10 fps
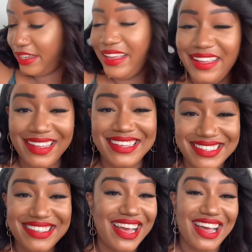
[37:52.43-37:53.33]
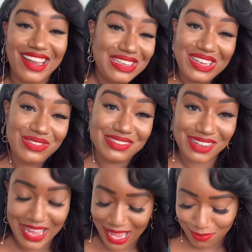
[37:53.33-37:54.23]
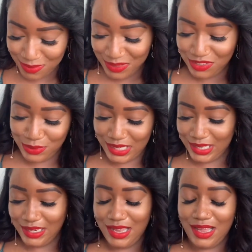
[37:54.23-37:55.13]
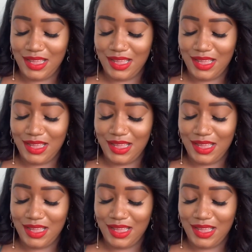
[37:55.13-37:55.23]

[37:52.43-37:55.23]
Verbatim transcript: now, I don't know what's going to happen between